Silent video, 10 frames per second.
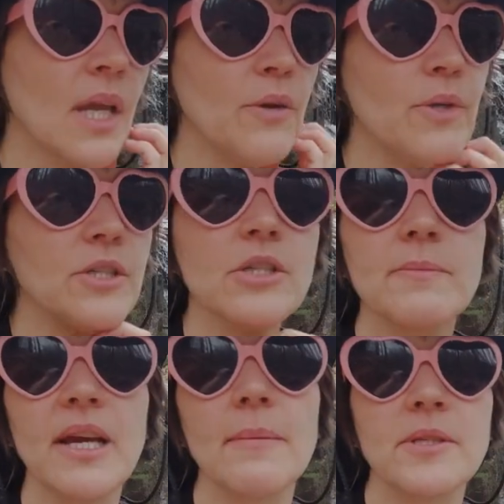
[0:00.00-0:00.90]
It would just
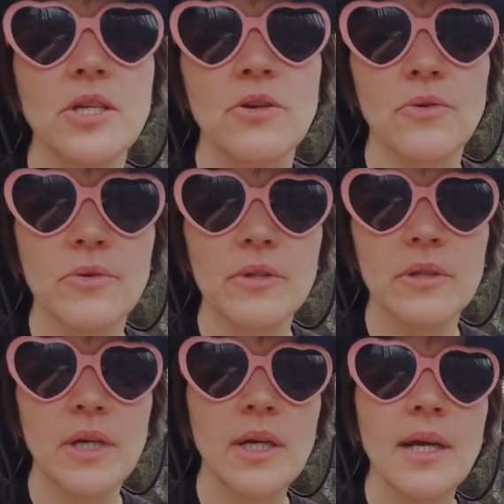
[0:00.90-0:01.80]
be up to you
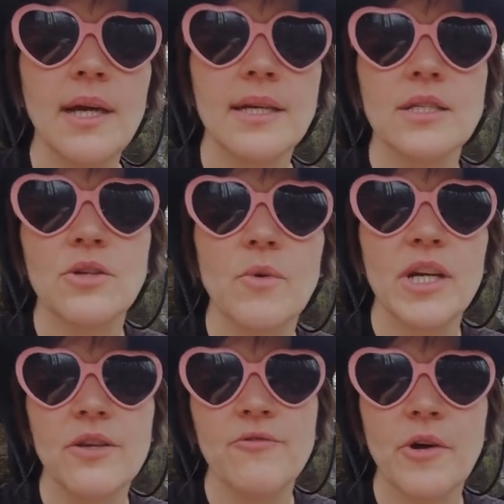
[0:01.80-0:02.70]
as to
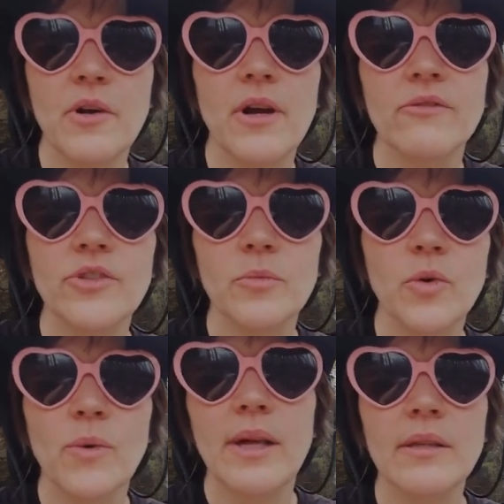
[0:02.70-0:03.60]
what you felt
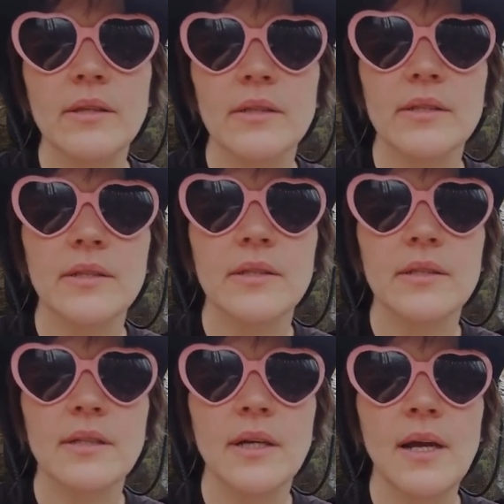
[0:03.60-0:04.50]
comfortable with
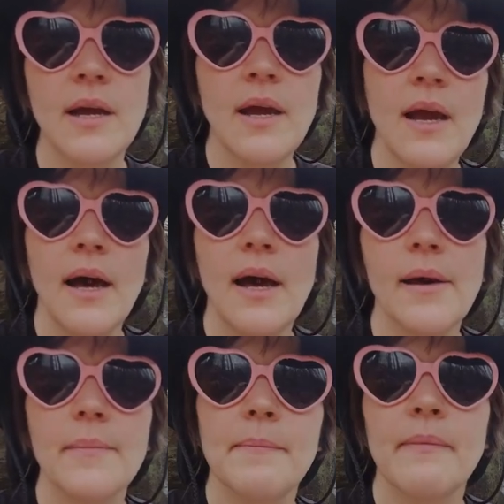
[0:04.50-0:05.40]

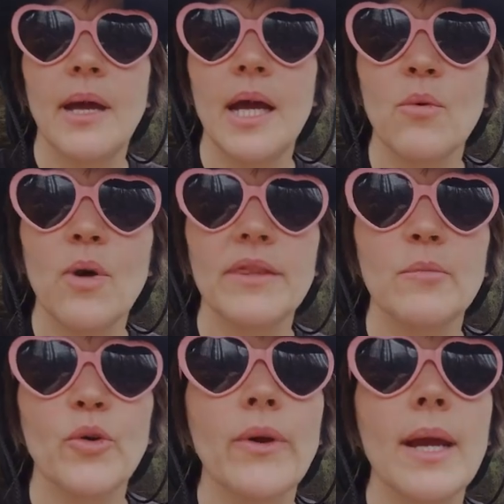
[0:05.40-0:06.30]
um, and what the
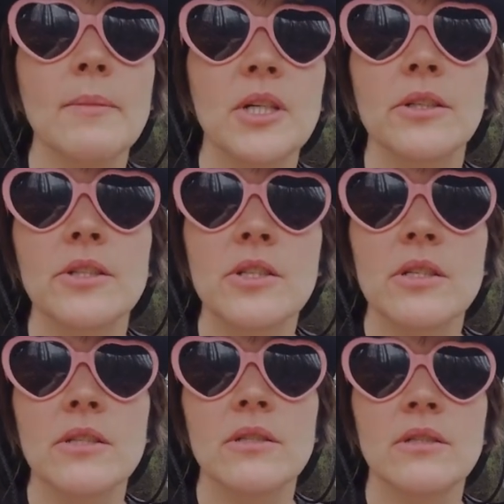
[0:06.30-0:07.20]
parameters
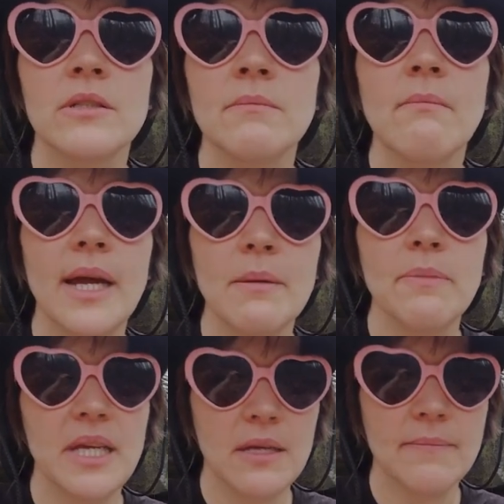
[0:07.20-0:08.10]
might
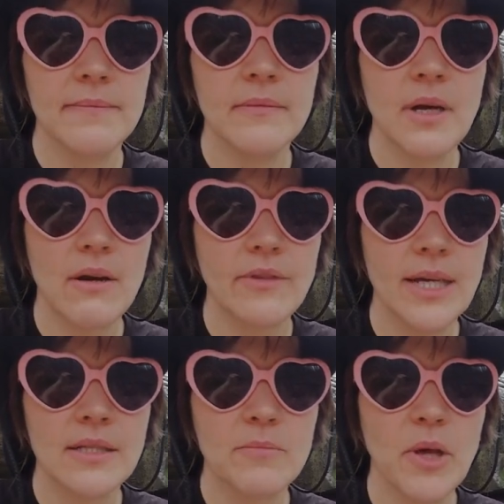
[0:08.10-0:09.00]
be of
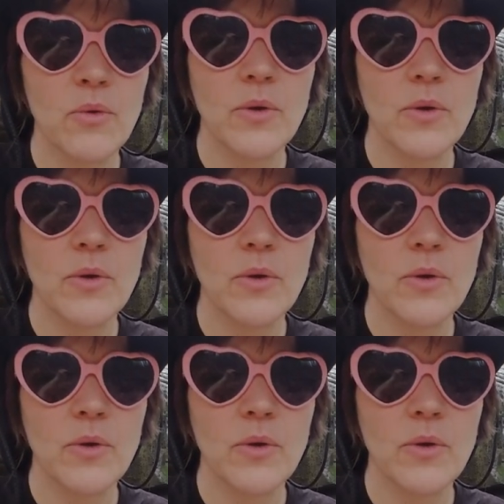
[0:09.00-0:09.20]
that spell